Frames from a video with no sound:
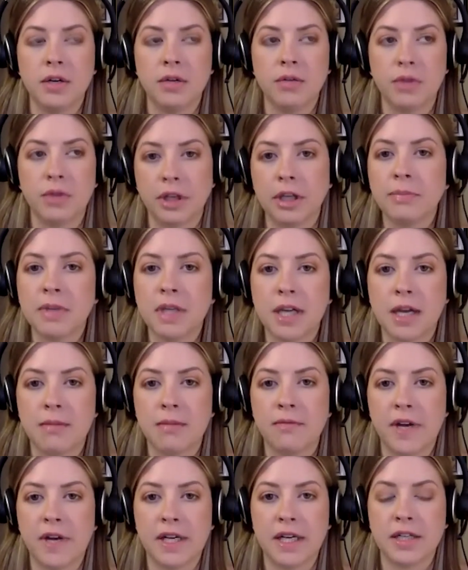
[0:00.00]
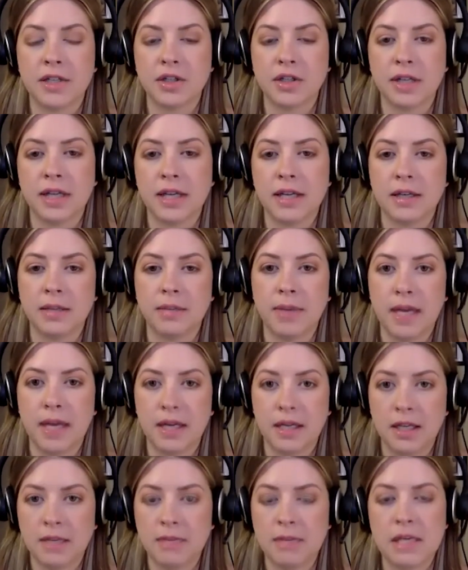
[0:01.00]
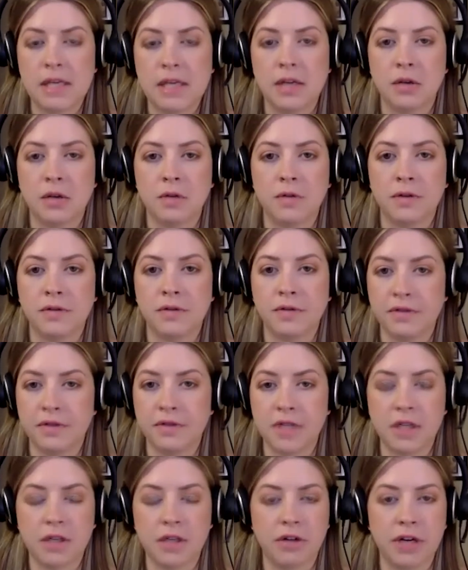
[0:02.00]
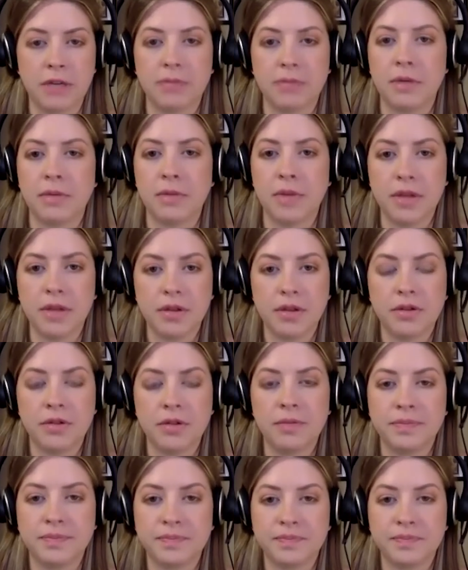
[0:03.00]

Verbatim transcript: really become financially independent, making over fifteen grand per month.